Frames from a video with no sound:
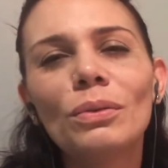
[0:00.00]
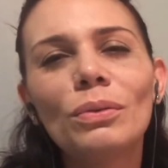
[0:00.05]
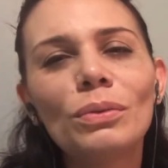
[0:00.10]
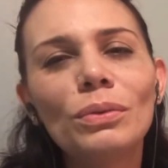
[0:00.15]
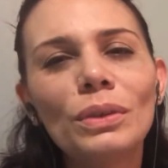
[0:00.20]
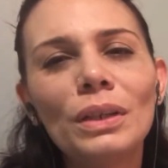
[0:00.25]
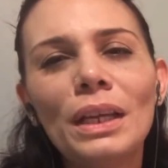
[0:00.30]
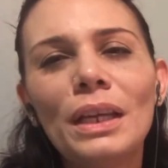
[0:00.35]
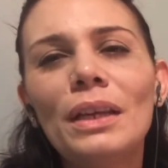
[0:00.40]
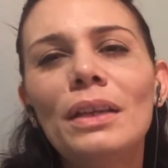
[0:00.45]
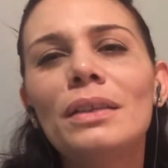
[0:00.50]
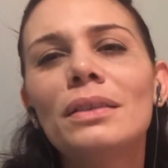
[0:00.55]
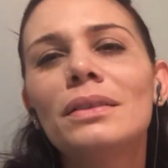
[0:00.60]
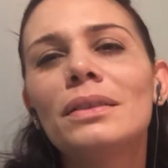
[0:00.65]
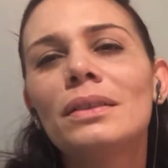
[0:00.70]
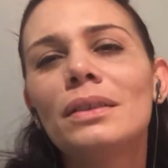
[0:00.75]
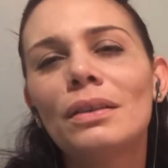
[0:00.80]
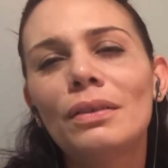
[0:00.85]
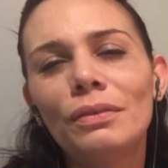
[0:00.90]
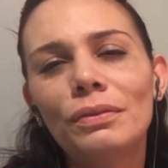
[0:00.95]
only
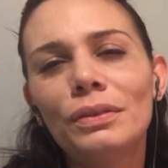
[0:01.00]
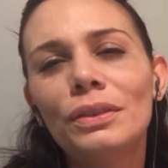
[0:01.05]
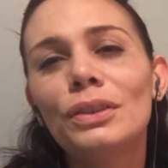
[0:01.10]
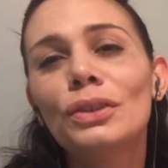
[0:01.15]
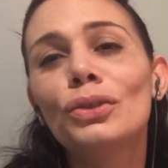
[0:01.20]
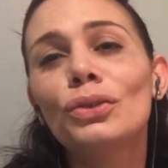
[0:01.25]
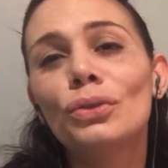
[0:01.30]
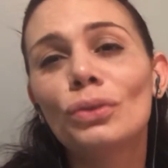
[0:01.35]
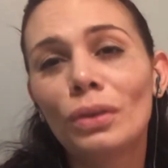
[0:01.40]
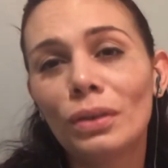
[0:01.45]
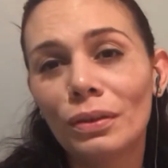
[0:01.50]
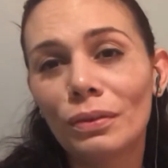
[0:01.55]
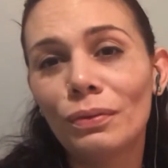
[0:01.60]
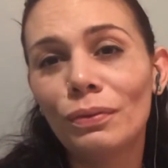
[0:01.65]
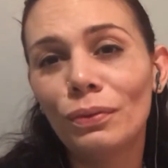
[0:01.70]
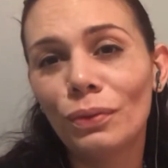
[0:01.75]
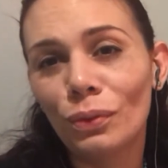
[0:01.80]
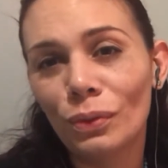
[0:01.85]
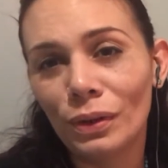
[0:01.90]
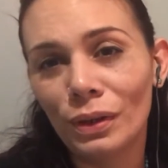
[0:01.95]
self-destruct
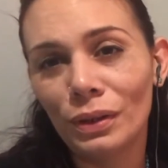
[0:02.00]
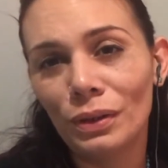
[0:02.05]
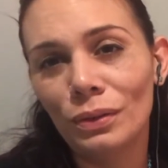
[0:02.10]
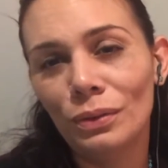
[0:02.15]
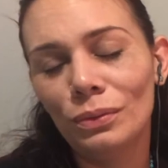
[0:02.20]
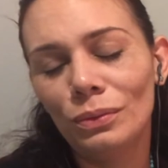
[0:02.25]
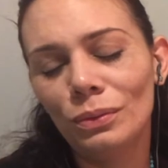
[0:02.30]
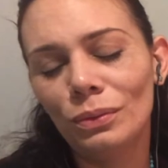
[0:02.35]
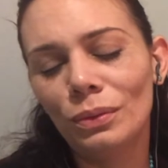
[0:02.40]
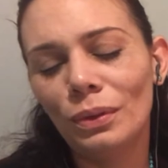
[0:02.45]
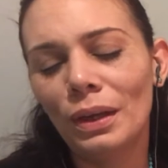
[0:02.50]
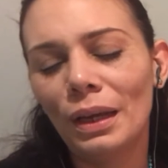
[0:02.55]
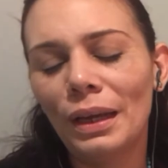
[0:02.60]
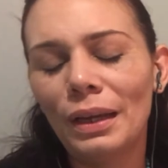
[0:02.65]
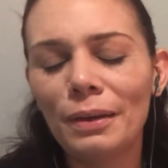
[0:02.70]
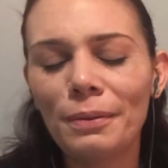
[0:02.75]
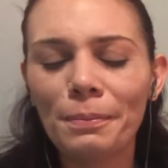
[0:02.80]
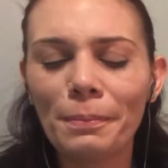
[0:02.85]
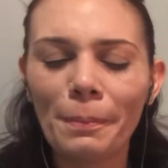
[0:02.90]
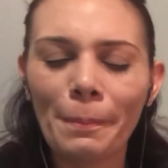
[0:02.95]
for you.
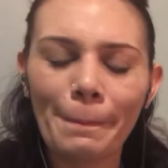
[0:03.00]
Okay,